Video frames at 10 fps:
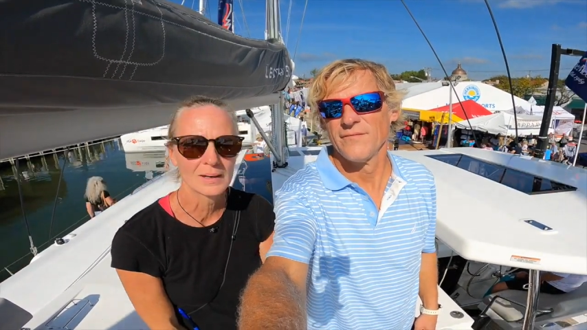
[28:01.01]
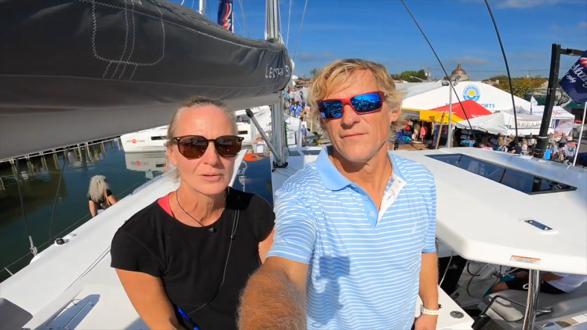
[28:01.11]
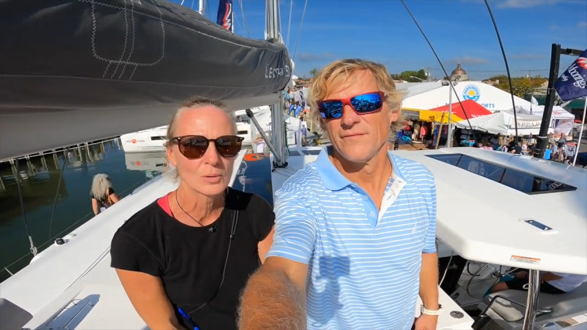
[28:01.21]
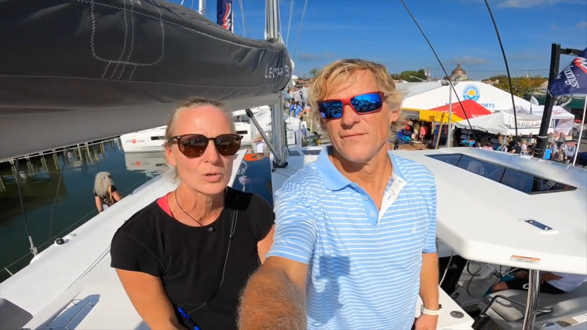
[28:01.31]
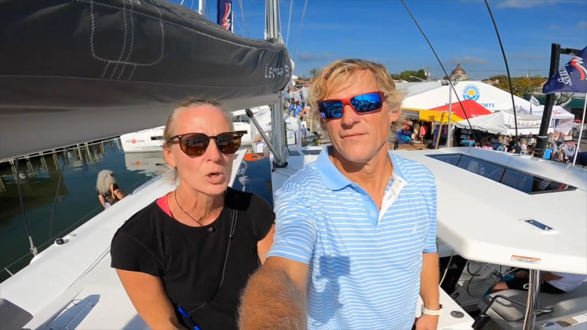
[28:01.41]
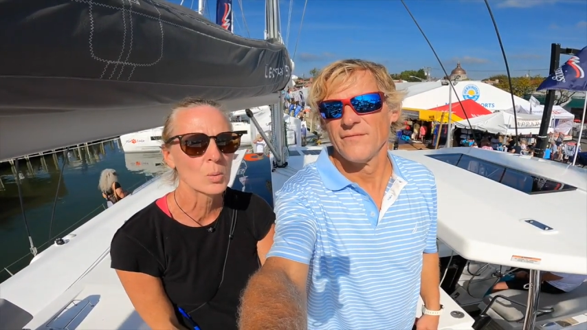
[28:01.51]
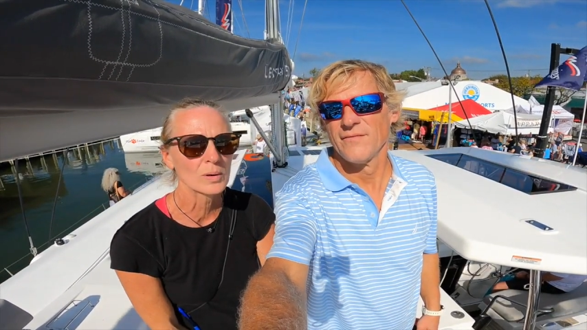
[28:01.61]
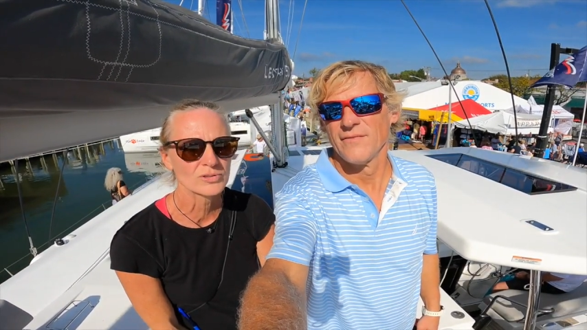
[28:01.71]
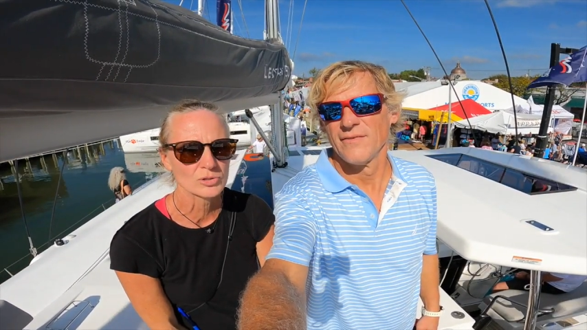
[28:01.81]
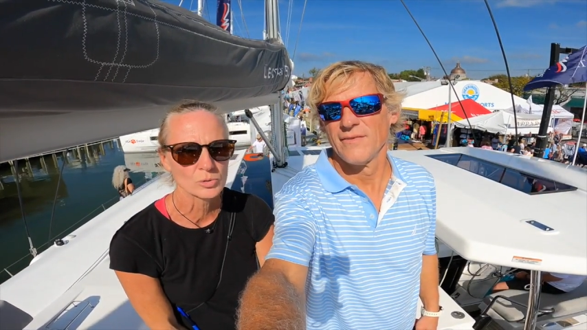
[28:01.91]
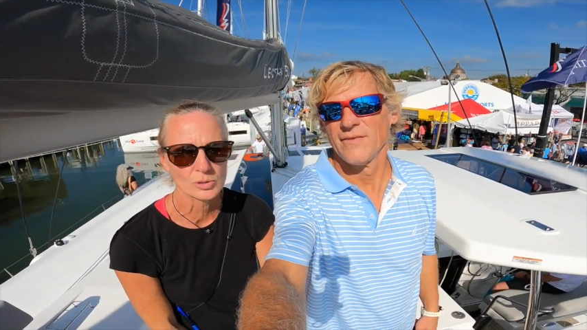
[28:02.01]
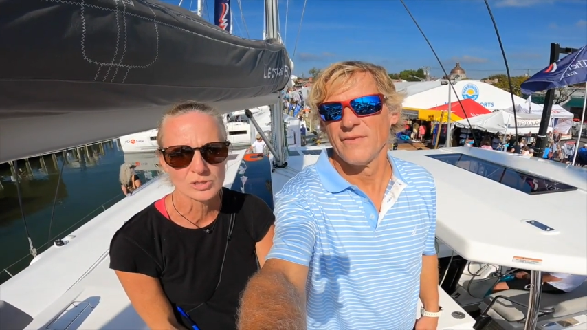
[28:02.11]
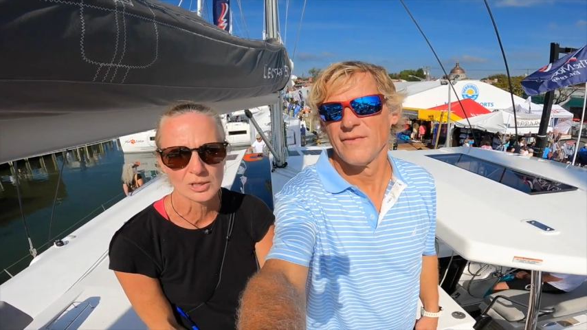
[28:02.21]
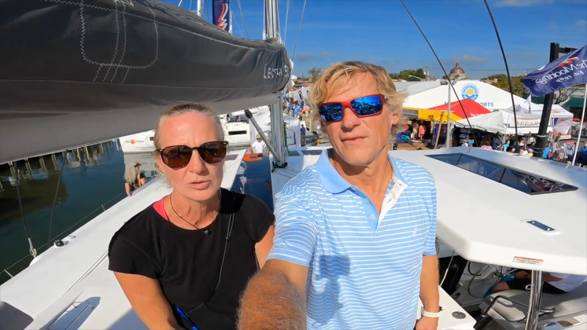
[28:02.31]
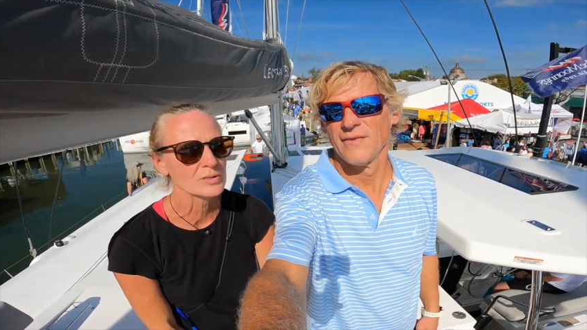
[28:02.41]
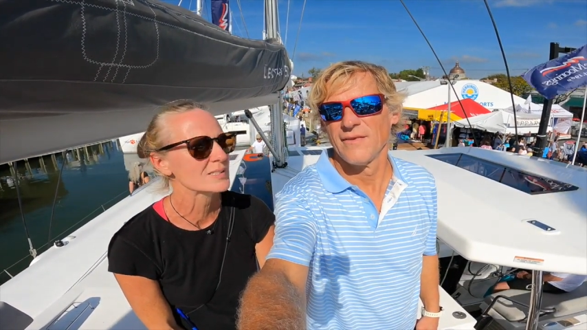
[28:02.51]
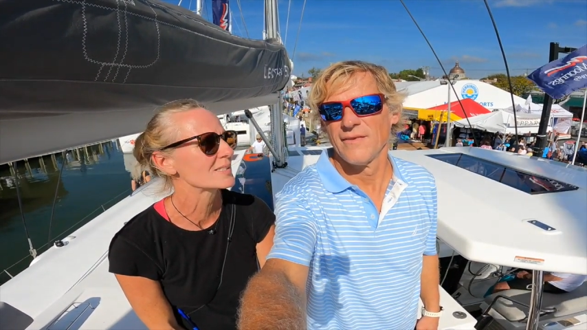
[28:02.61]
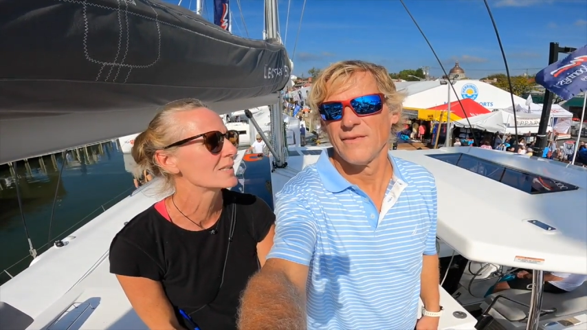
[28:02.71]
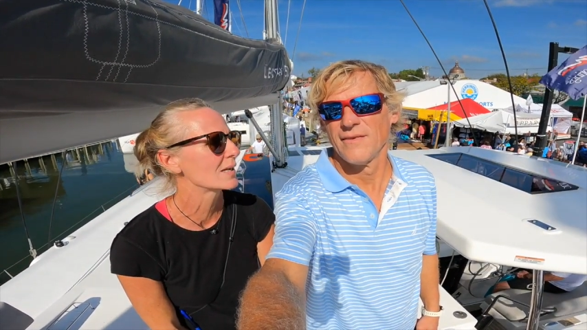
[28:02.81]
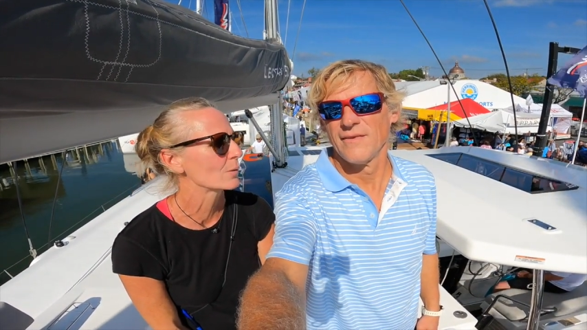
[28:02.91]
Speaker 1: I don't know what the storage under the
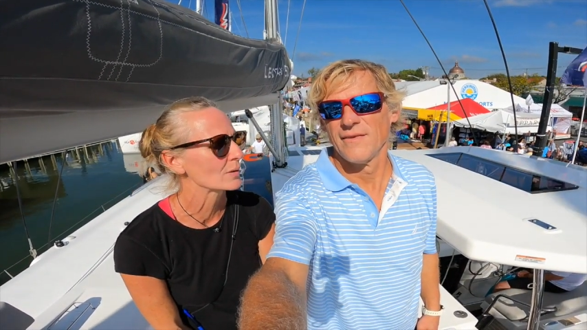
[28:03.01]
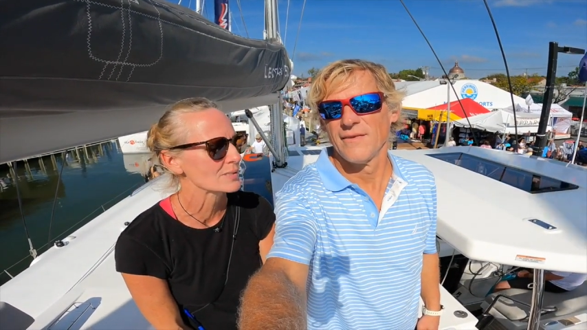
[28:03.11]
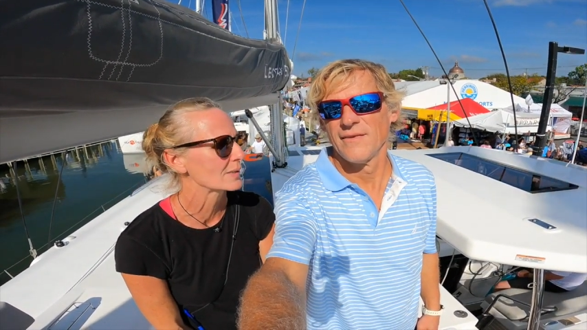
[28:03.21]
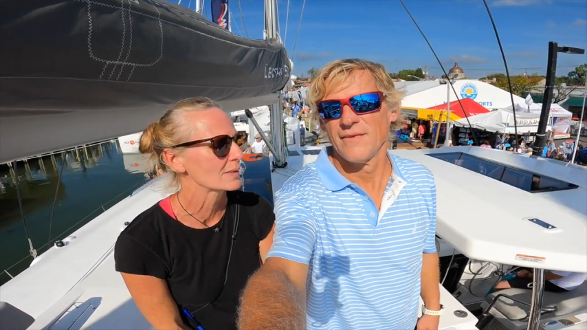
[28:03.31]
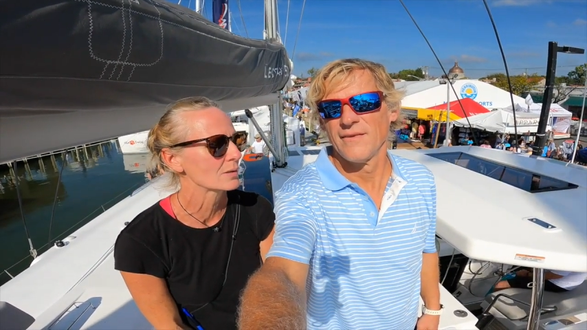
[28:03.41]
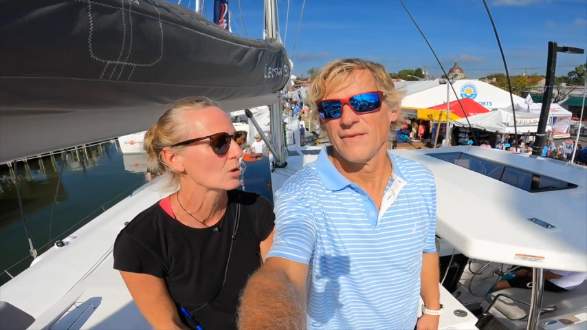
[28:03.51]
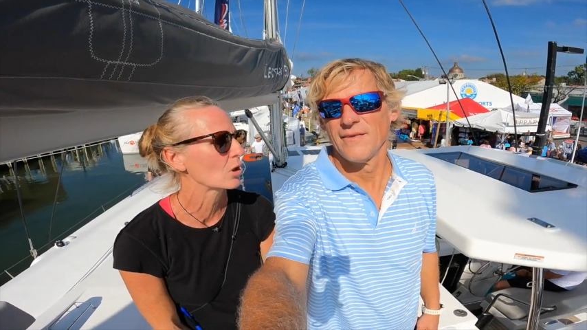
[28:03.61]
seating was, I didn't